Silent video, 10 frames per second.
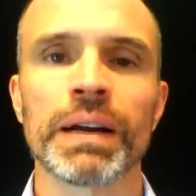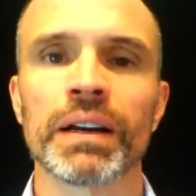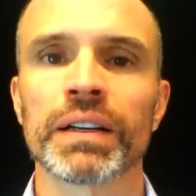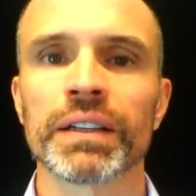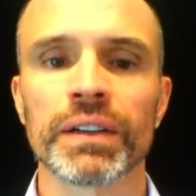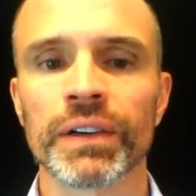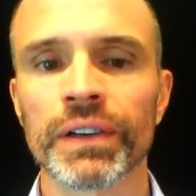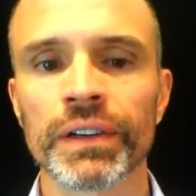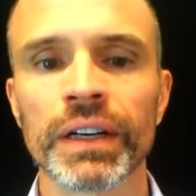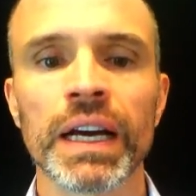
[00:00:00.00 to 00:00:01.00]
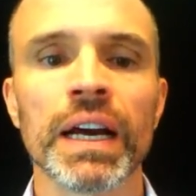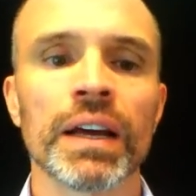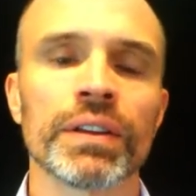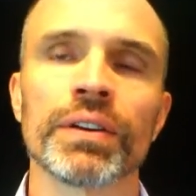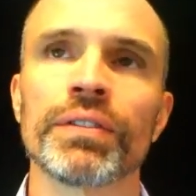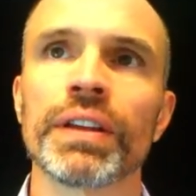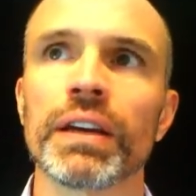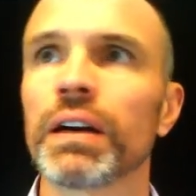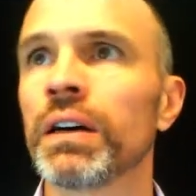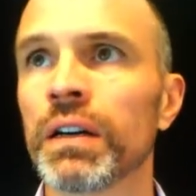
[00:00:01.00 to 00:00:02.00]
American there's
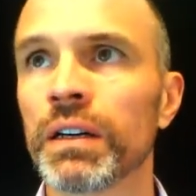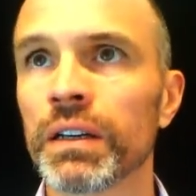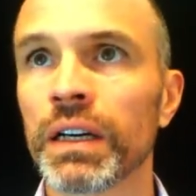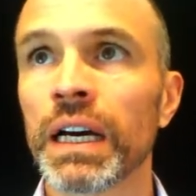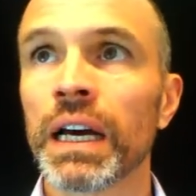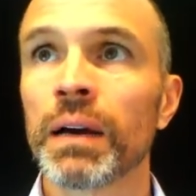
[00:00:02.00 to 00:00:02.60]
the